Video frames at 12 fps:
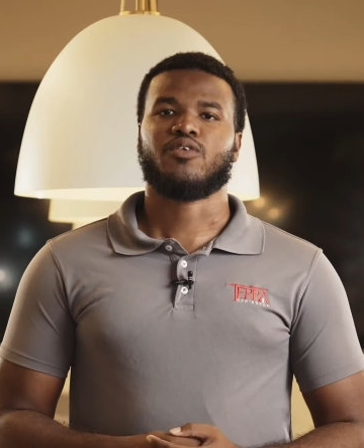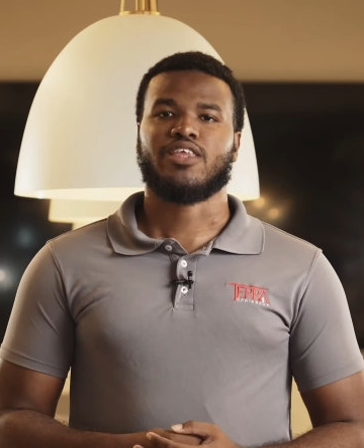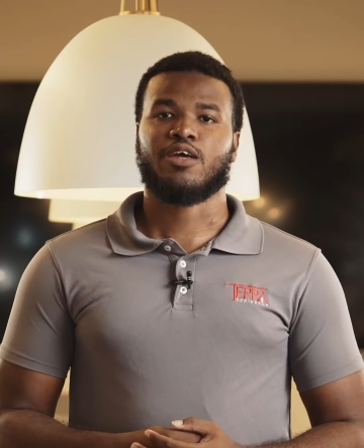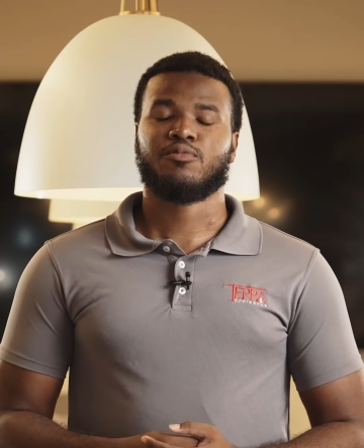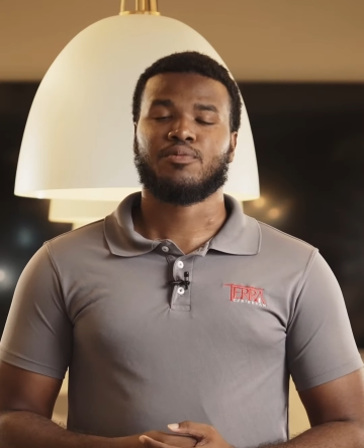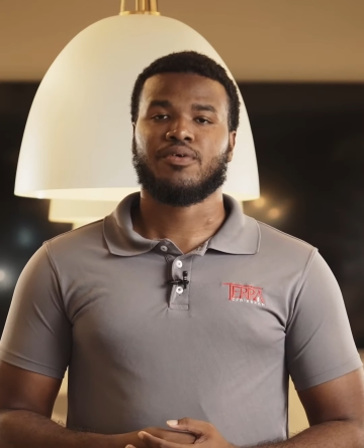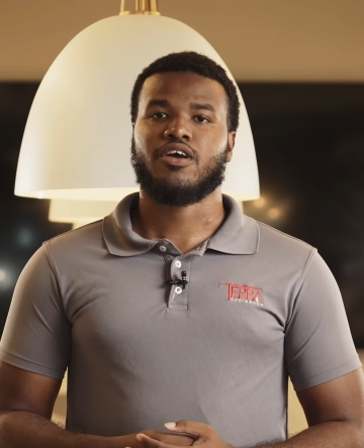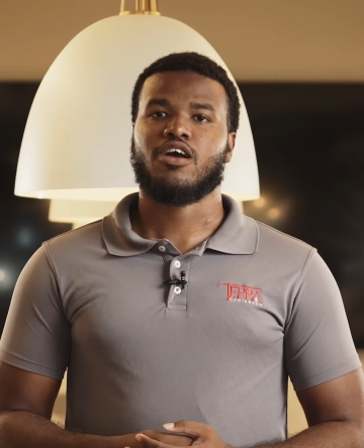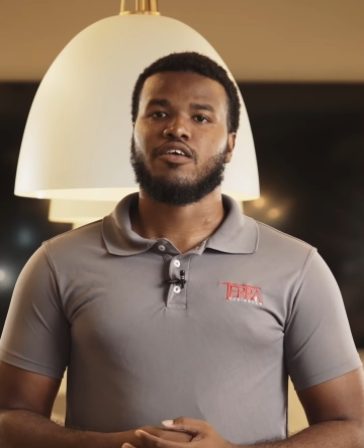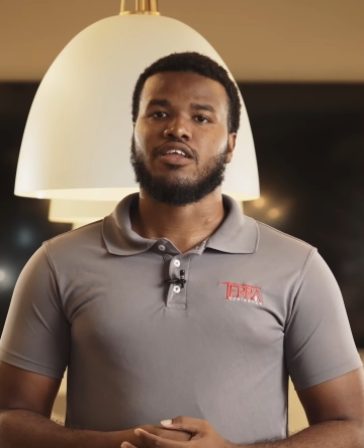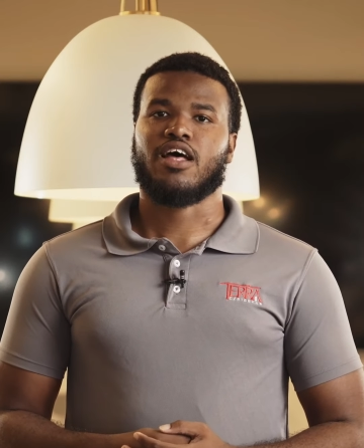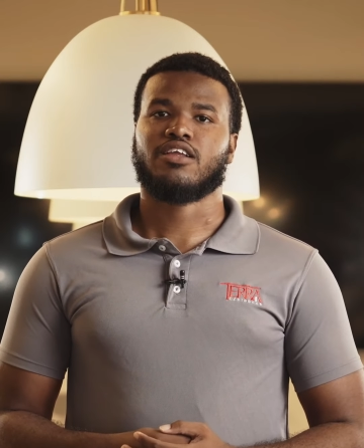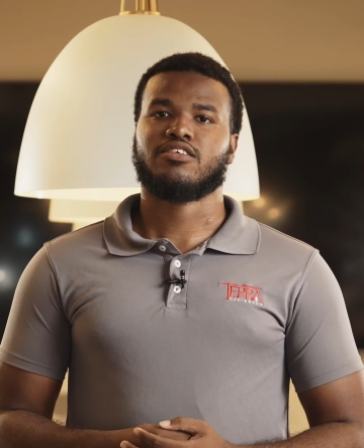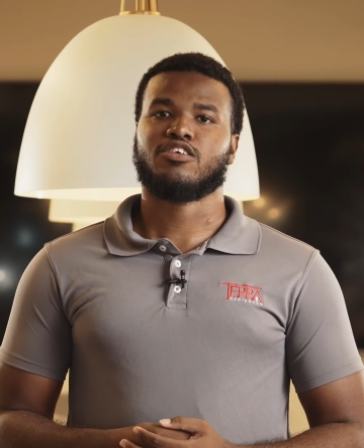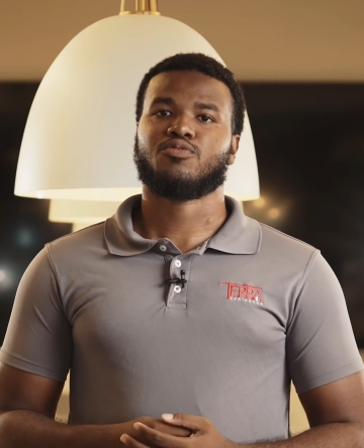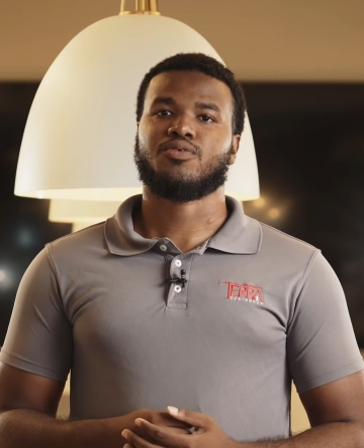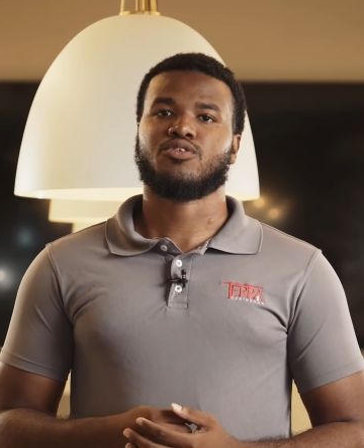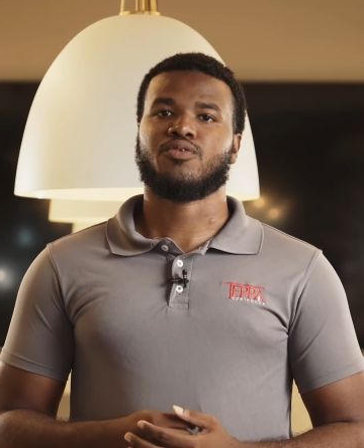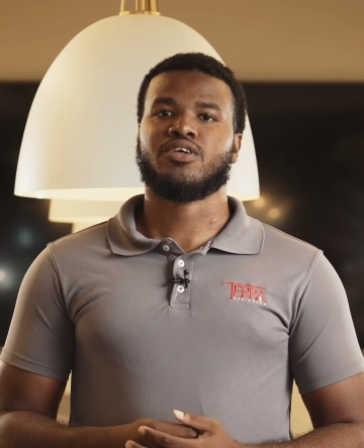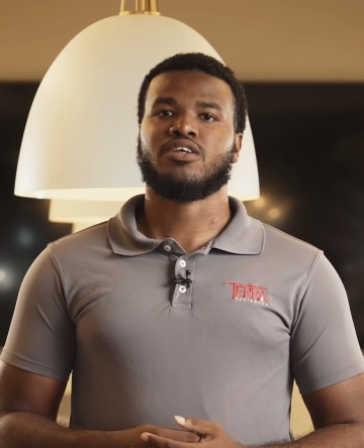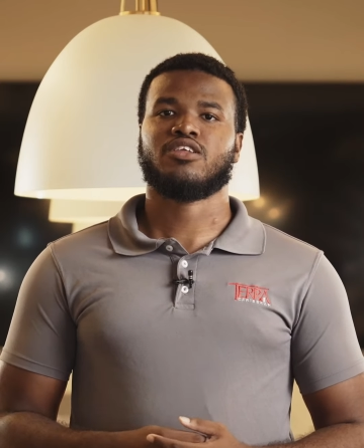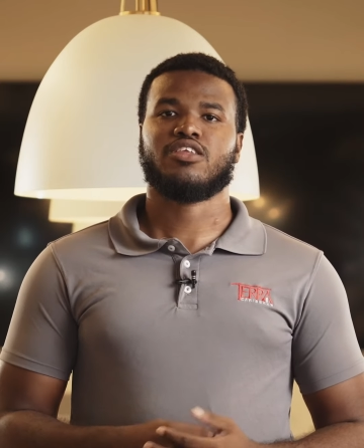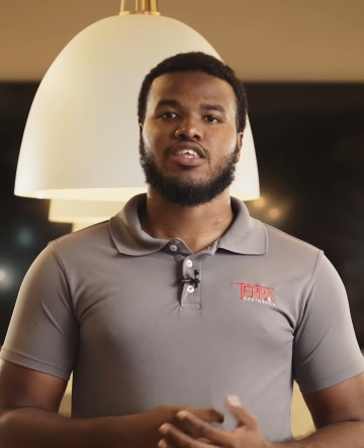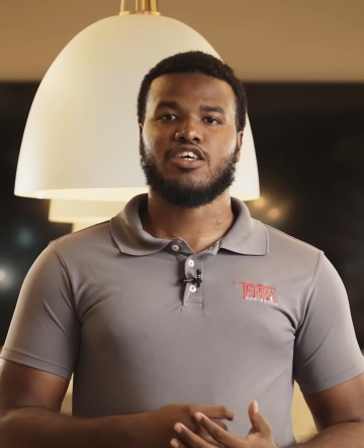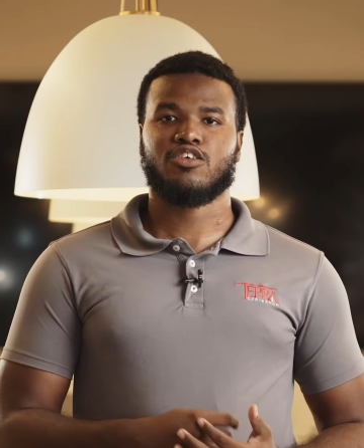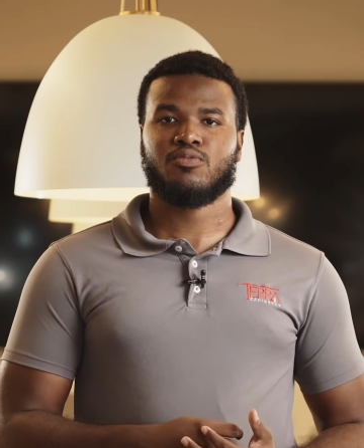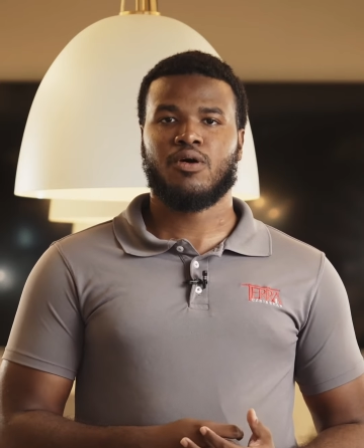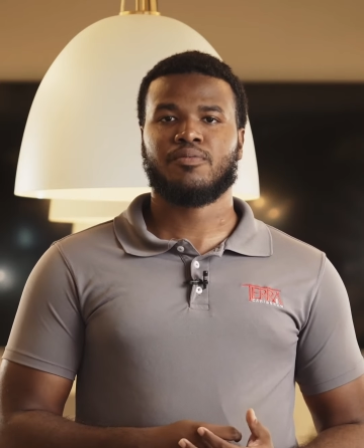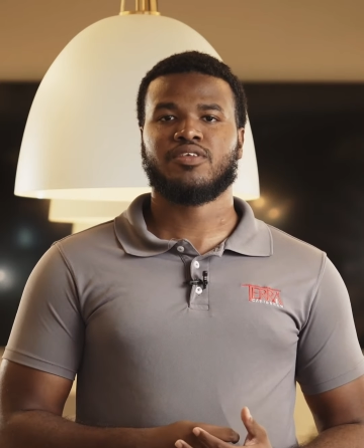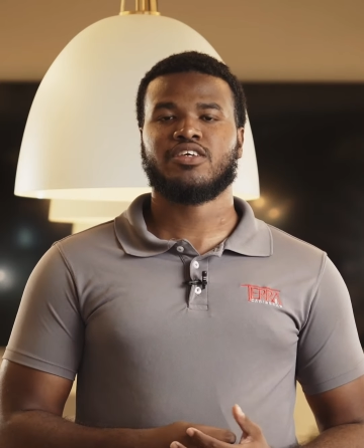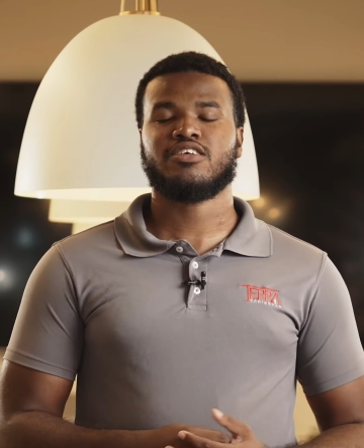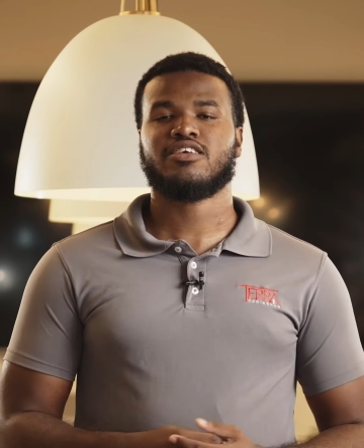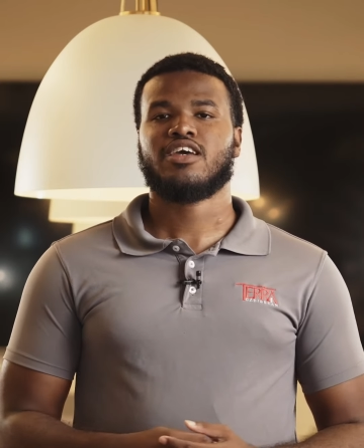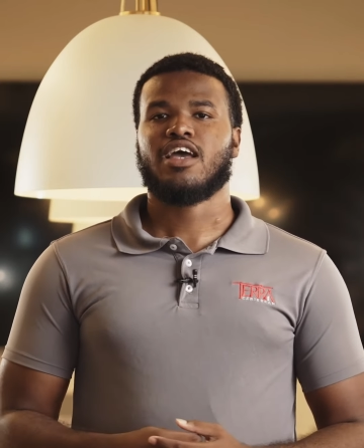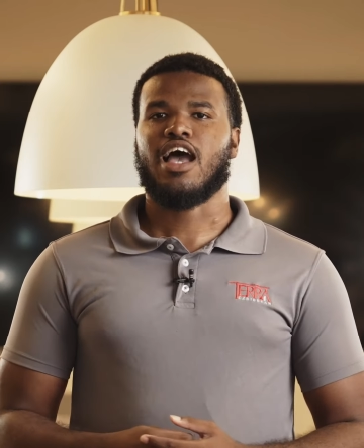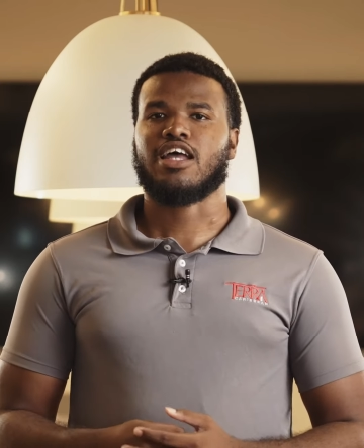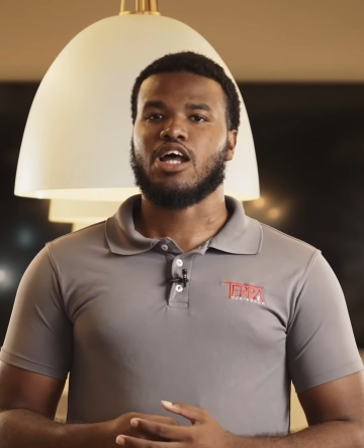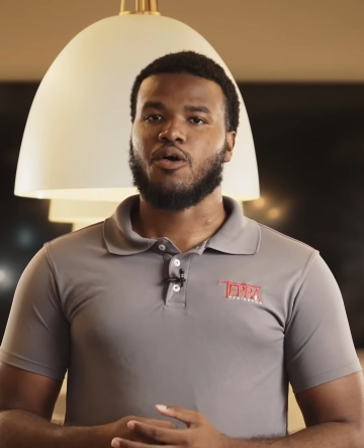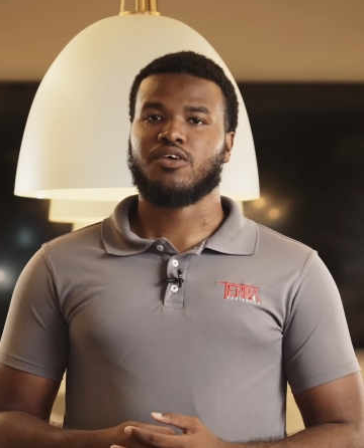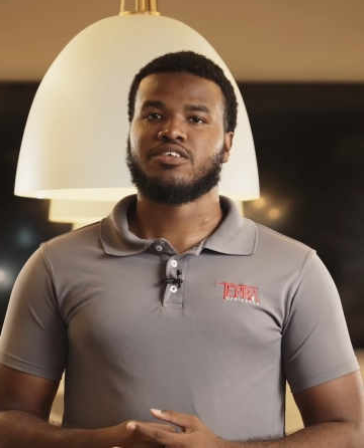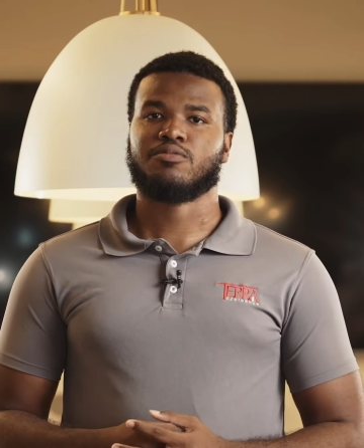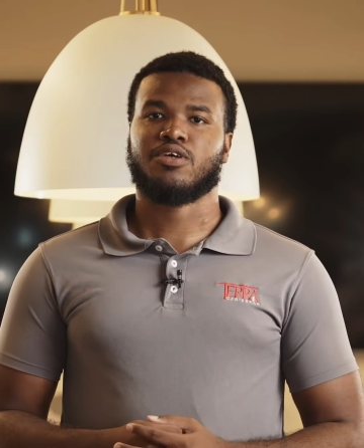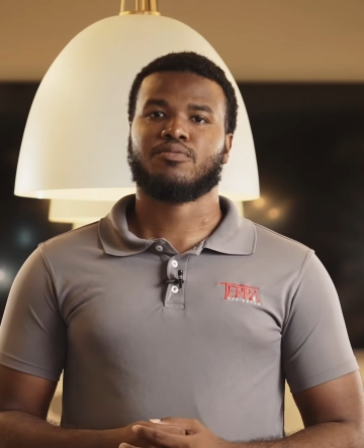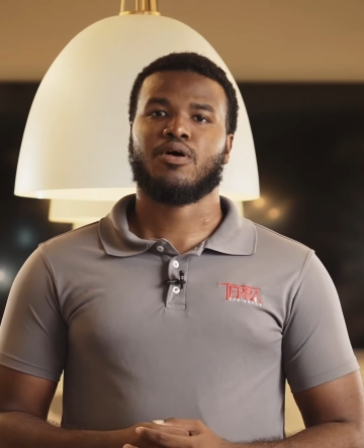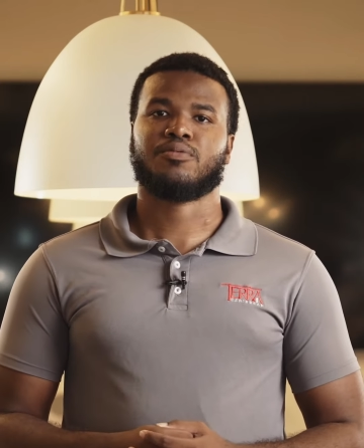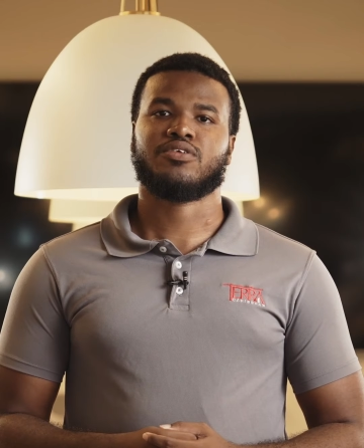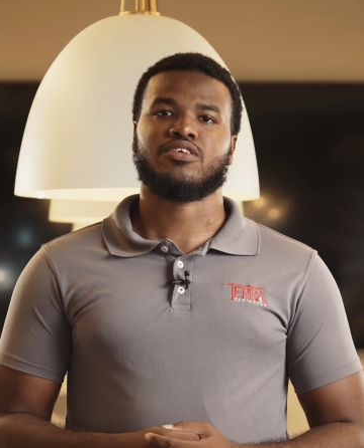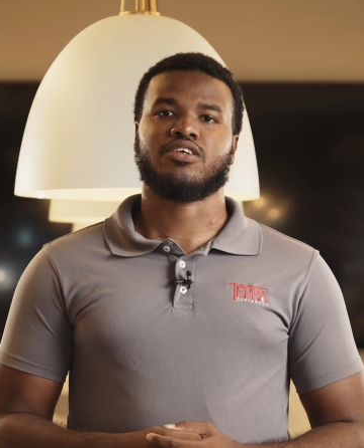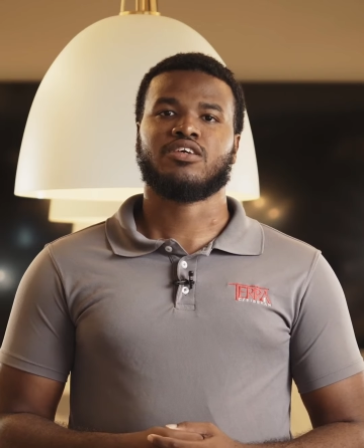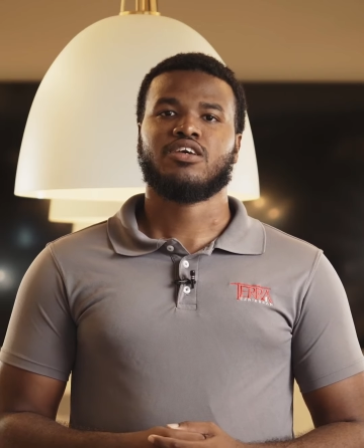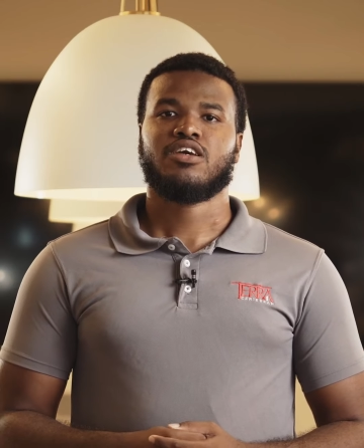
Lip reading: We then prepare our analysis between these properties and our subject property